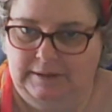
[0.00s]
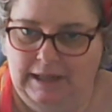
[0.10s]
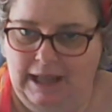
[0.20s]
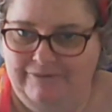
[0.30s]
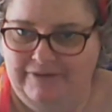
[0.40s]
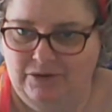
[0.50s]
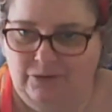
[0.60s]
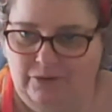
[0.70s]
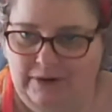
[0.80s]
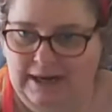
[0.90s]
Hi,
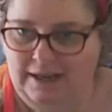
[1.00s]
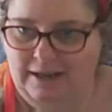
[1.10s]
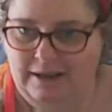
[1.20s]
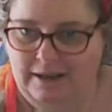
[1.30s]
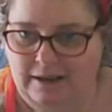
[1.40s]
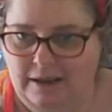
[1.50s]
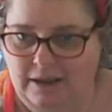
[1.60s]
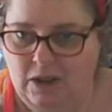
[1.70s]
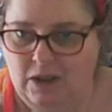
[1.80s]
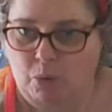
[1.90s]
Victoria.
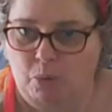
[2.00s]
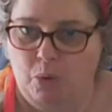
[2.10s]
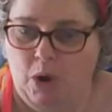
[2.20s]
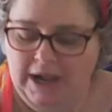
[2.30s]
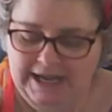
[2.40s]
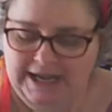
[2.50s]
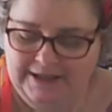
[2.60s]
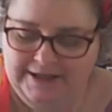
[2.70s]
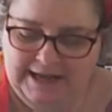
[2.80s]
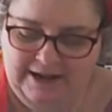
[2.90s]
What is
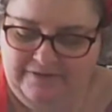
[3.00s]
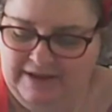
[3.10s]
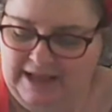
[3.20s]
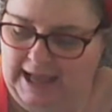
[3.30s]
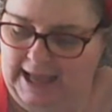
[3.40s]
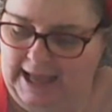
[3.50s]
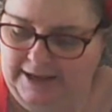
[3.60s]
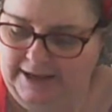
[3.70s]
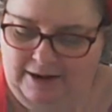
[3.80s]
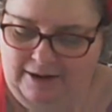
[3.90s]
this deck of cards
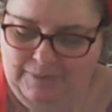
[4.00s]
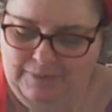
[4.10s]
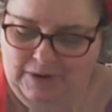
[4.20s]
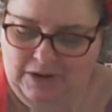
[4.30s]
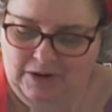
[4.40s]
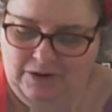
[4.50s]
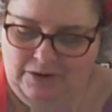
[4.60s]
that I'm using?